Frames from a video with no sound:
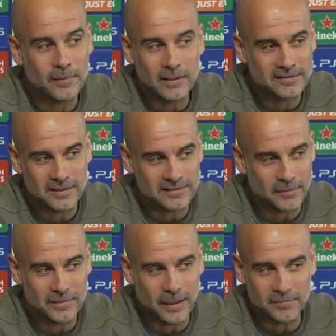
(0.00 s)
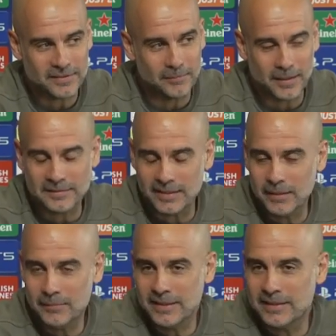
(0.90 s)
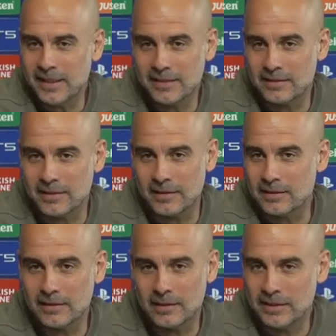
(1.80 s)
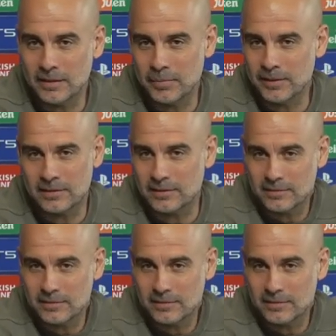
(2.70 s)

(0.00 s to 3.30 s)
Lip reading: Listen, sometimes the game dictates a little bit